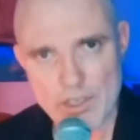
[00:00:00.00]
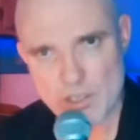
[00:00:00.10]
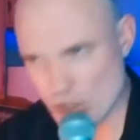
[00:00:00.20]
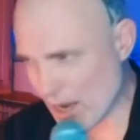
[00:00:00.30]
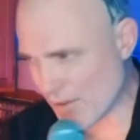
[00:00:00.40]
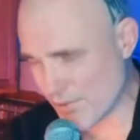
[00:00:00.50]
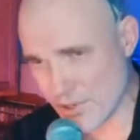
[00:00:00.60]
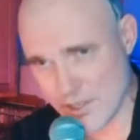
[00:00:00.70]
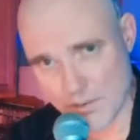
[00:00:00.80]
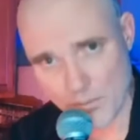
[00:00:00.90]

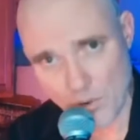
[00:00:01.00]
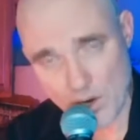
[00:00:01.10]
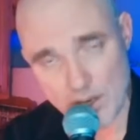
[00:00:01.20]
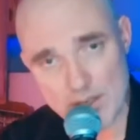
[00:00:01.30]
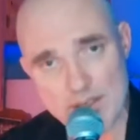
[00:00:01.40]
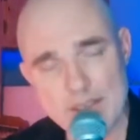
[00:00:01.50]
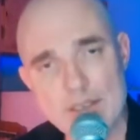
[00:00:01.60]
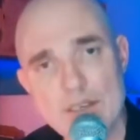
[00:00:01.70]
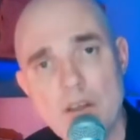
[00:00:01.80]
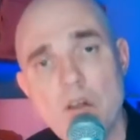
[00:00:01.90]
Jefferson was,
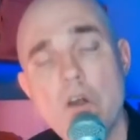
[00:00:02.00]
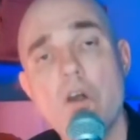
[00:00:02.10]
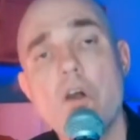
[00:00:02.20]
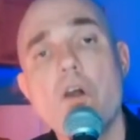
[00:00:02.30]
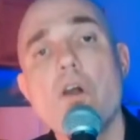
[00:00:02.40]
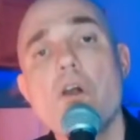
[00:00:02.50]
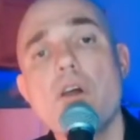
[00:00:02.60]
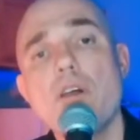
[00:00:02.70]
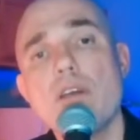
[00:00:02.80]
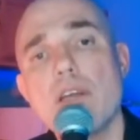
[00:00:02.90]

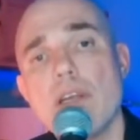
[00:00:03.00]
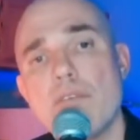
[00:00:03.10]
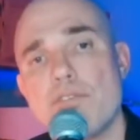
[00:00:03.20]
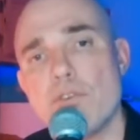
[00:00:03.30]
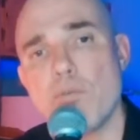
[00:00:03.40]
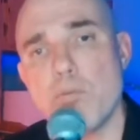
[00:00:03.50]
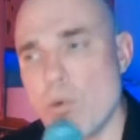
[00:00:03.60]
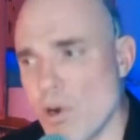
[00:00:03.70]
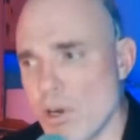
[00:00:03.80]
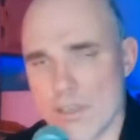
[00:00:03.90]
if you
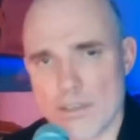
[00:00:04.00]
want